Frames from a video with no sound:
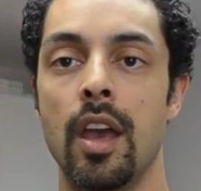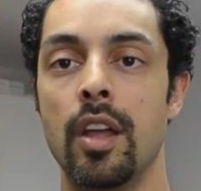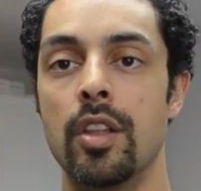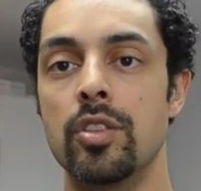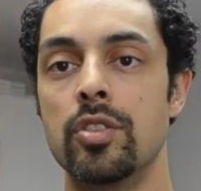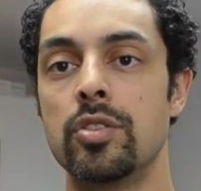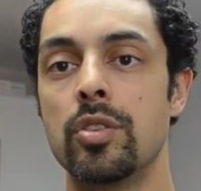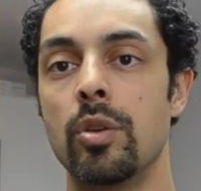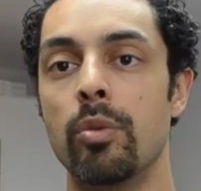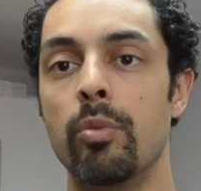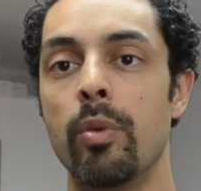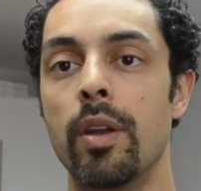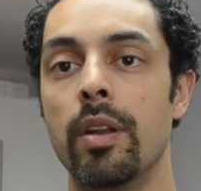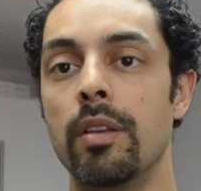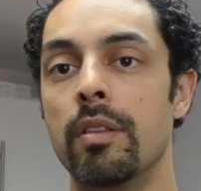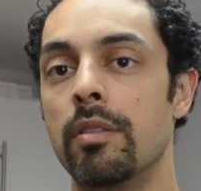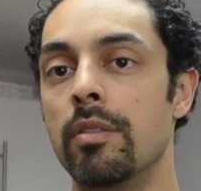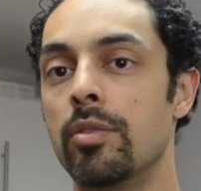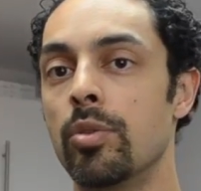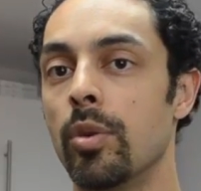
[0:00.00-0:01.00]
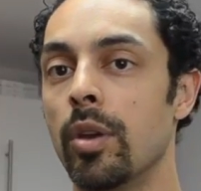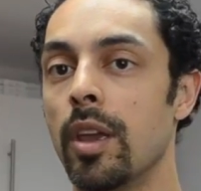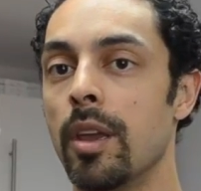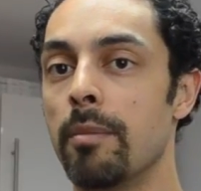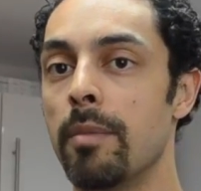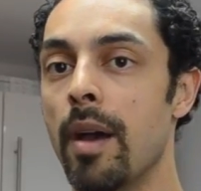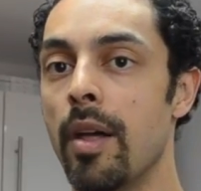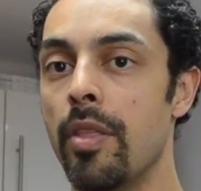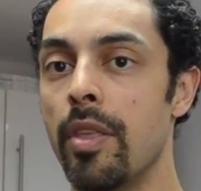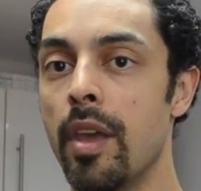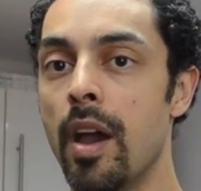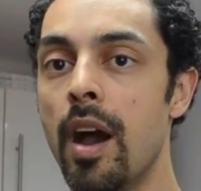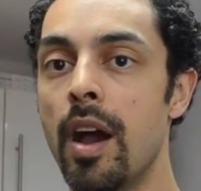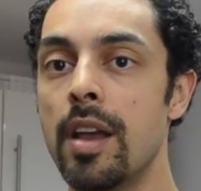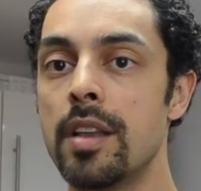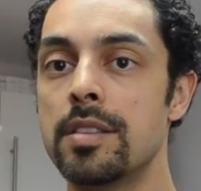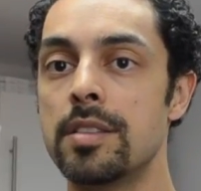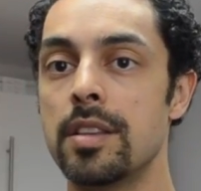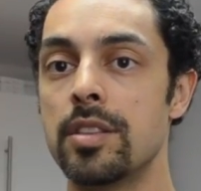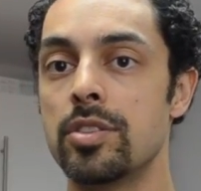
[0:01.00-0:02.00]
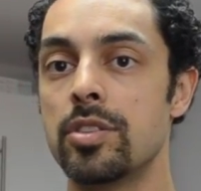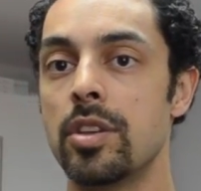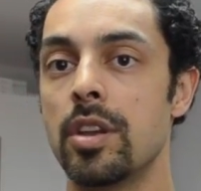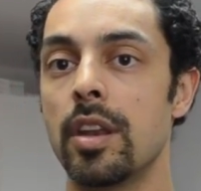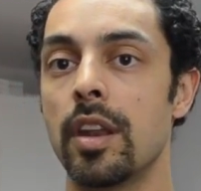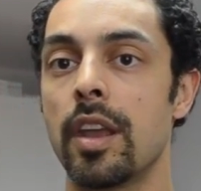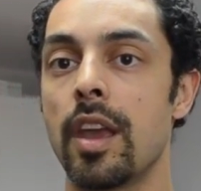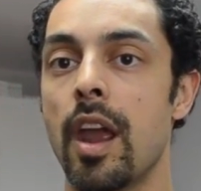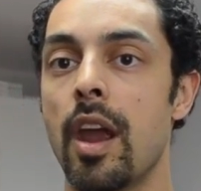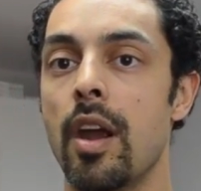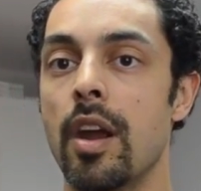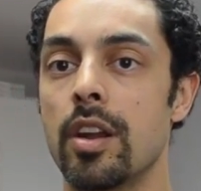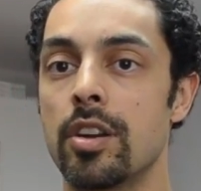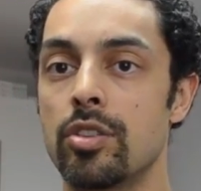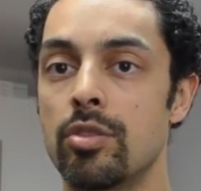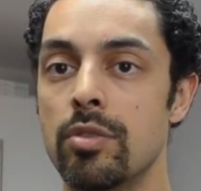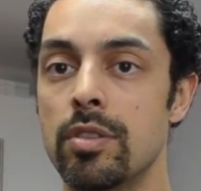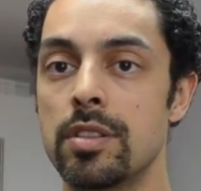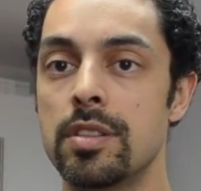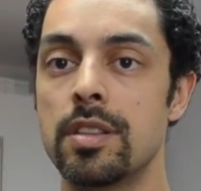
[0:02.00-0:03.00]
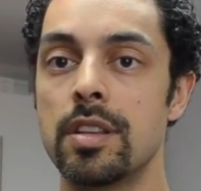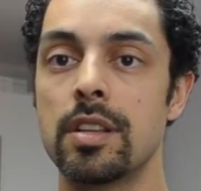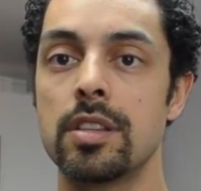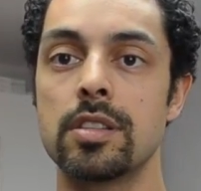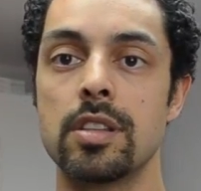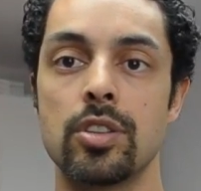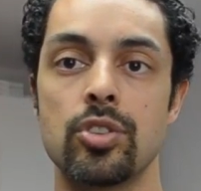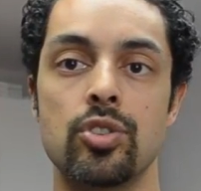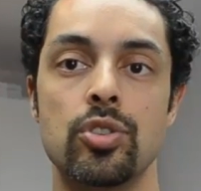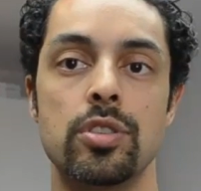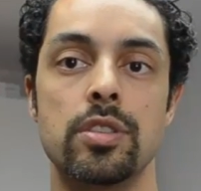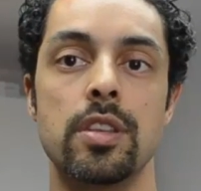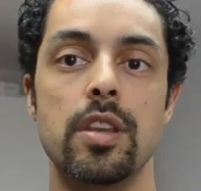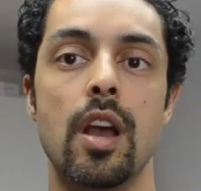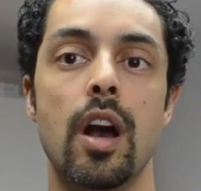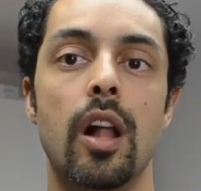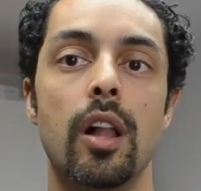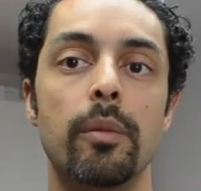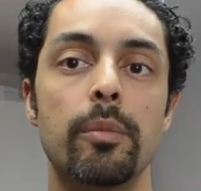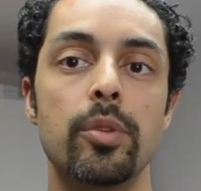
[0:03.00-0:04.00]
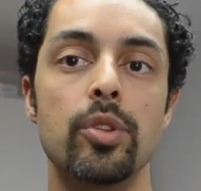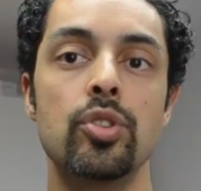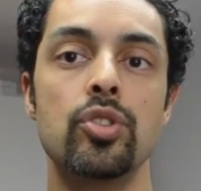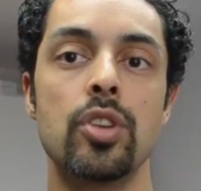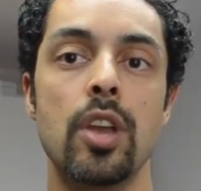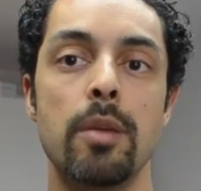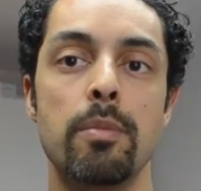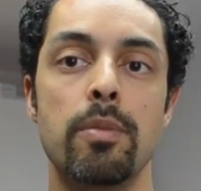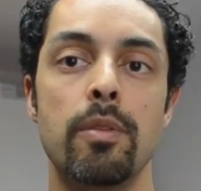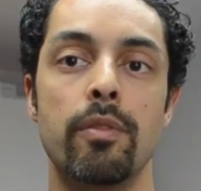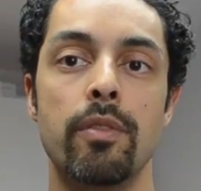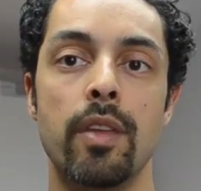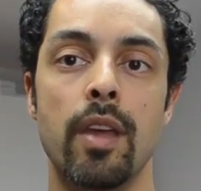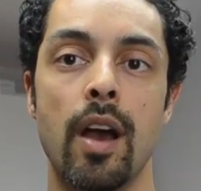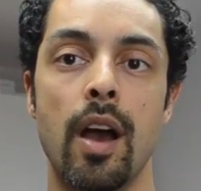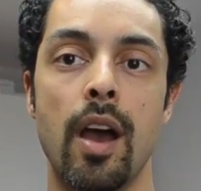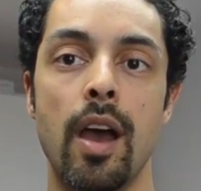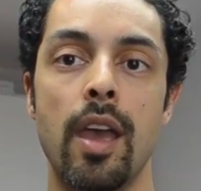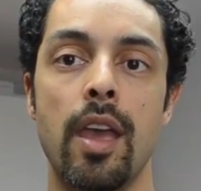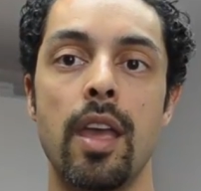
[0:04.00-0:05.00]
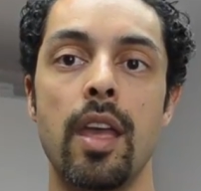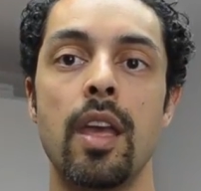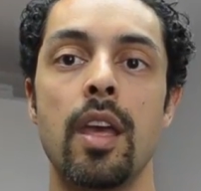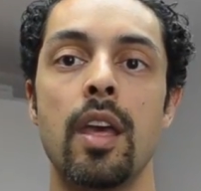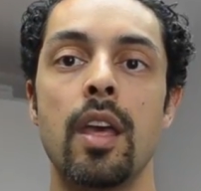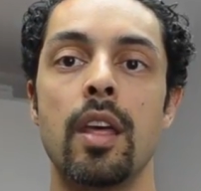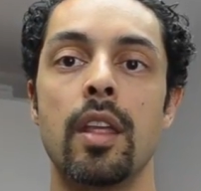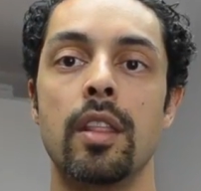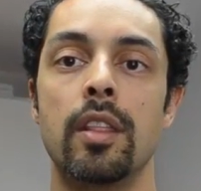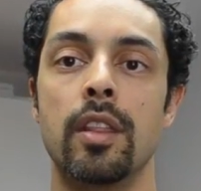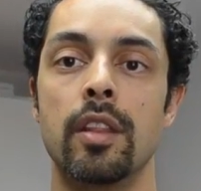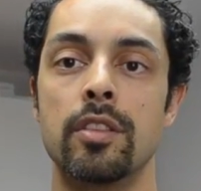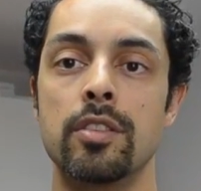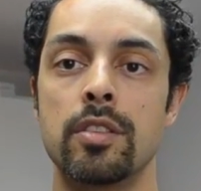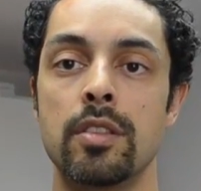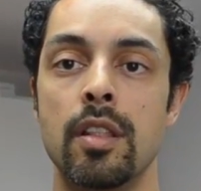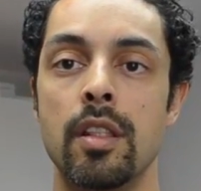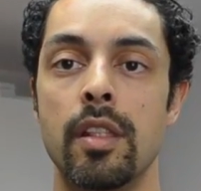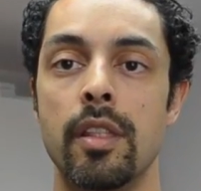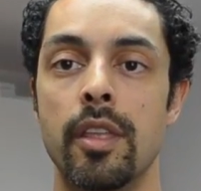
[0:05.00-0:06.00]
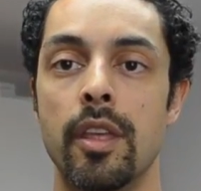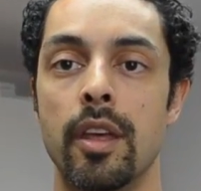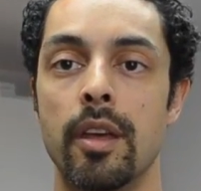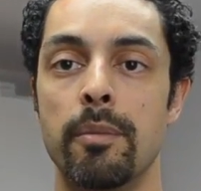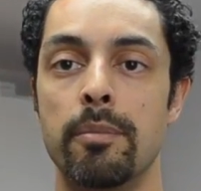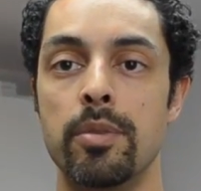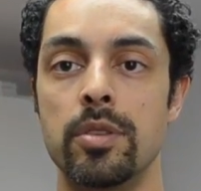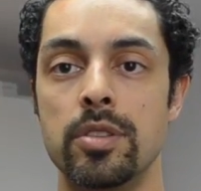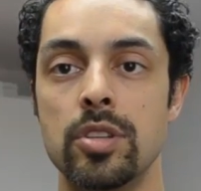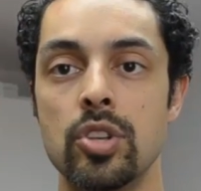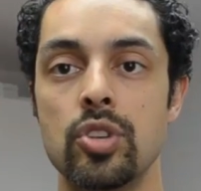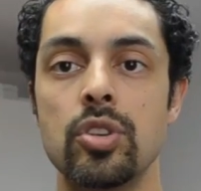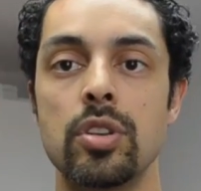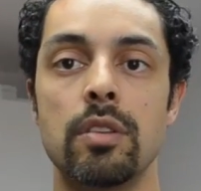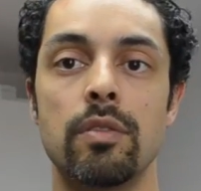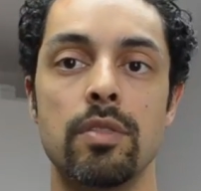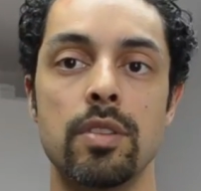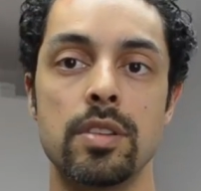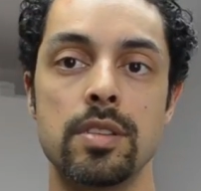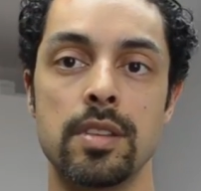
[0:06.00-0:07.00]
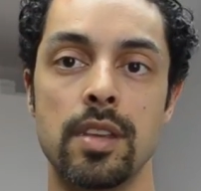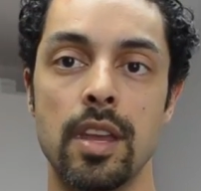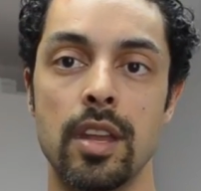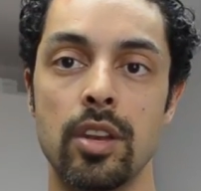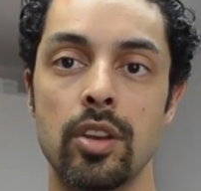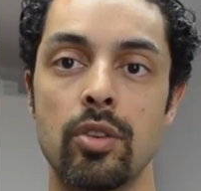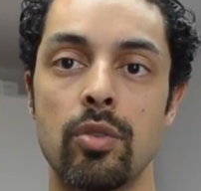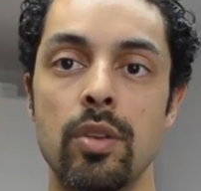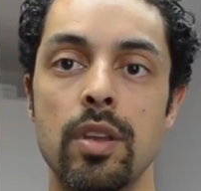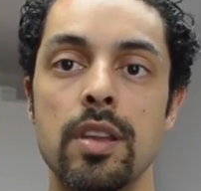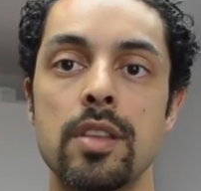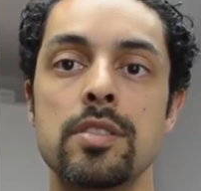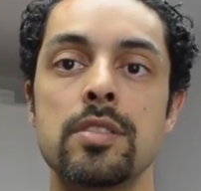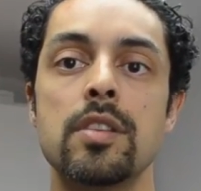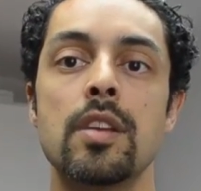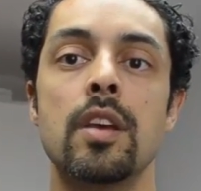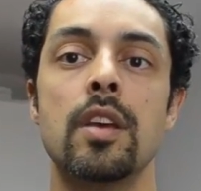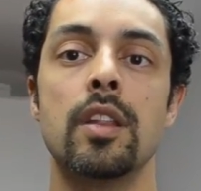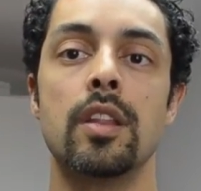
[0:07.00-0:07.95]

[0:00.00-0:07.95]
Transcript: And so when talking about the eyes, there's certain characteristics such as the almond shape of the eye, the position of the skin crease,